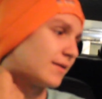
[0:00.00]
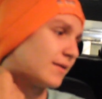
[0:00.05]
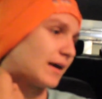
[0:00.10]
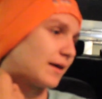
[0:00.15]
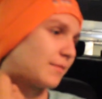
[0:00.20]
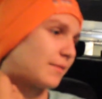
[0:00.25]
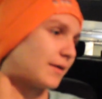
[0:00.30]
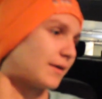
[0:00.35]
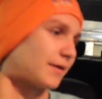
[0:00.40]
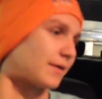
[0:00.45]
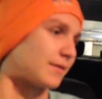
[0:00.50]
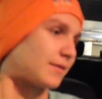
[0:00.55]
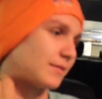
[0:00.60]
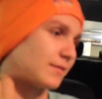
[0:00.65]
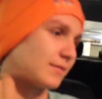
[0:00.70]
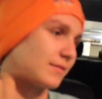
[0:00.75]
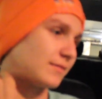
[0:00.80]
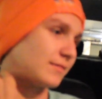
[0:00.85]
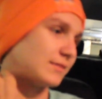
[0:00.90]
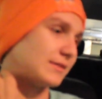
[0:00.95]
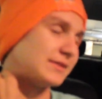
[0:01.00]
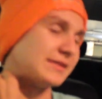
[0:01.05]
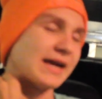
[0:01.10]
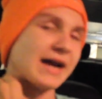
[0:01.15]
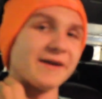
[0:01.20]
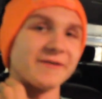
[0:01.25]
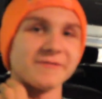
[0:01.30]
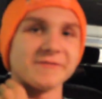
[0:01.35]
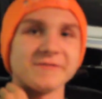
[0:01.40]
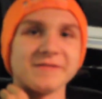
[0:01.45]
I'm like
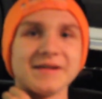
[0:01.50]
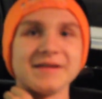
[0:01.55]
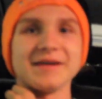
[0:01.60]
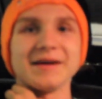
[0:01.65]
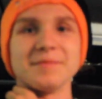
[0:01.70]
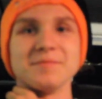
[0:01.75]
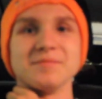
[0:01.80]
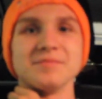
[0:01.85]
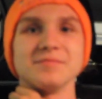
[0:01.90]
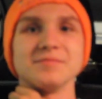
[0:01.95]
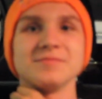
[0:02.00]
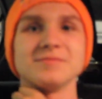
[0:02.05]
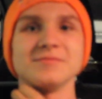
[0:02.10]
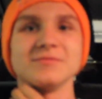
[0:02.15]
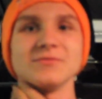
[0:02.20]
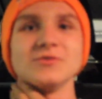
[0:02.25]
deaf and I'm